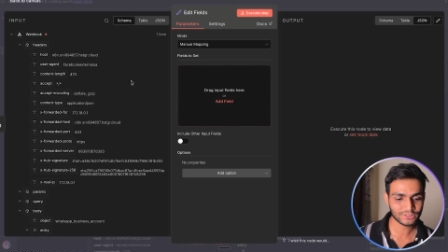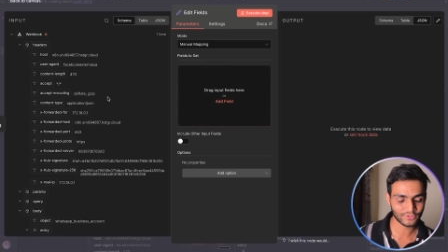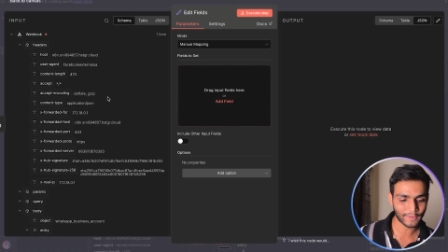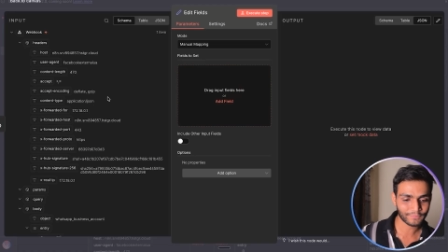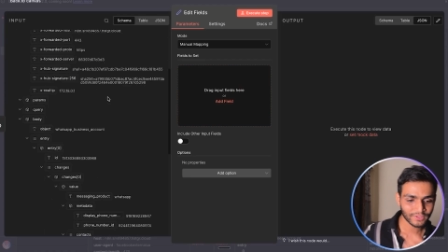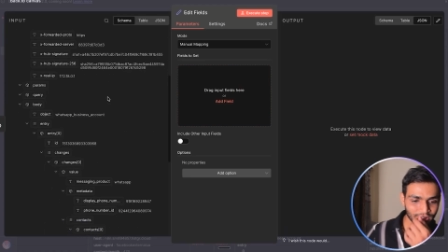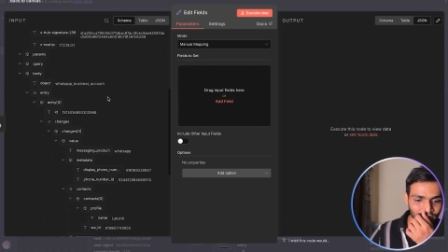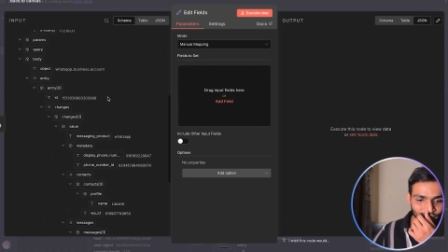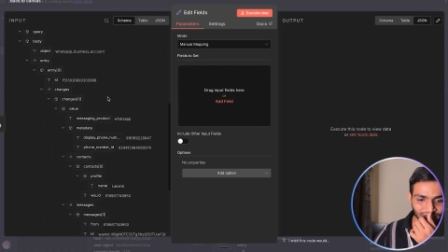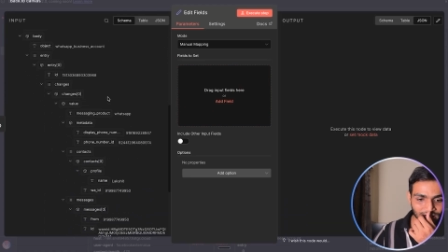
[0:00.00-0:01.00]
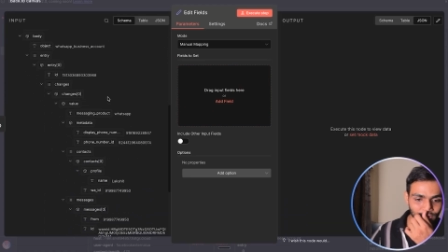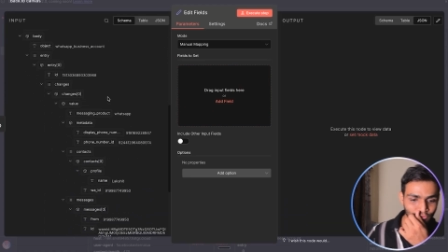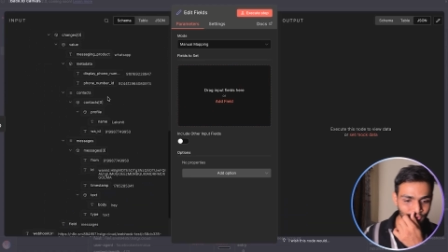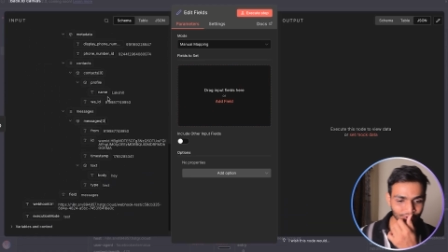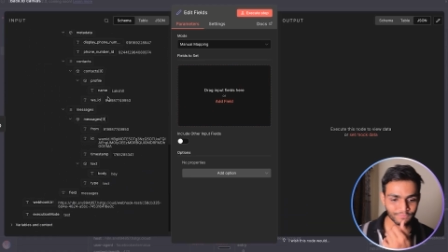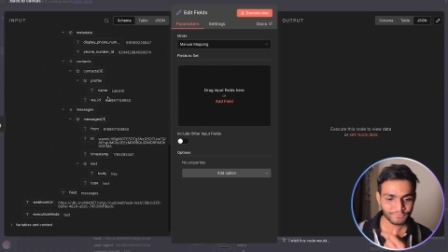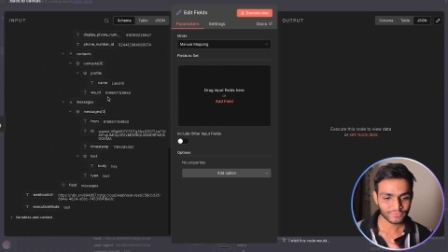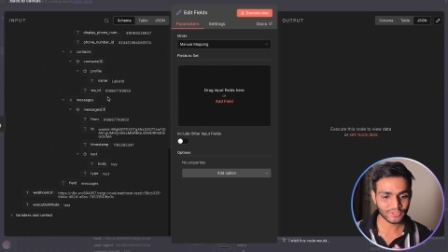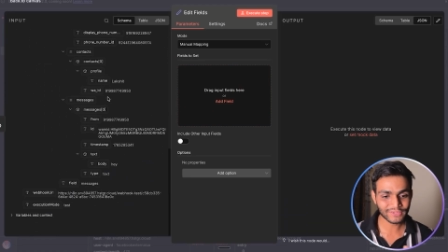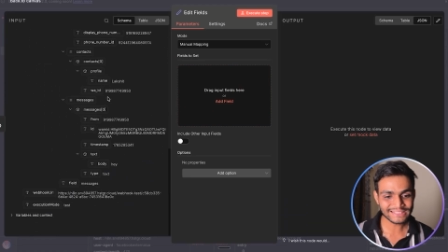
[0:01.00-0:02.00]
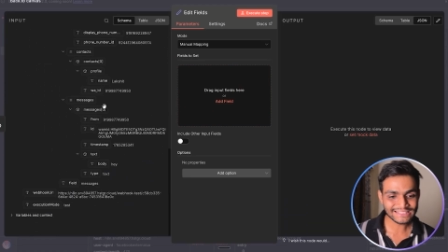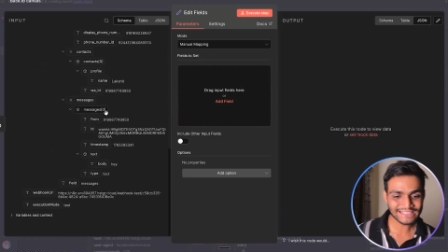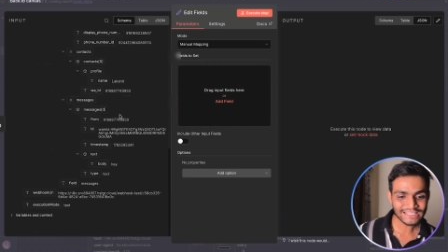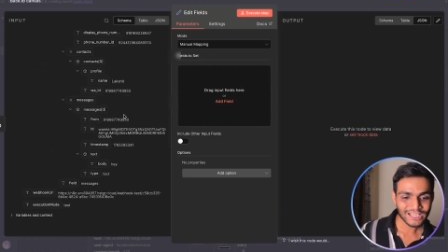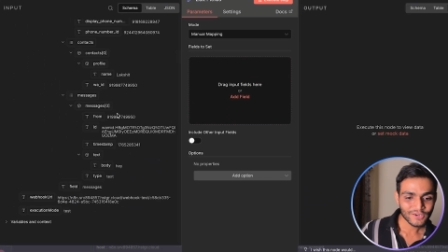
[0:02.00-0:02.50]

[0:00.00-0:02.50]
so yeah we can come over here now you can see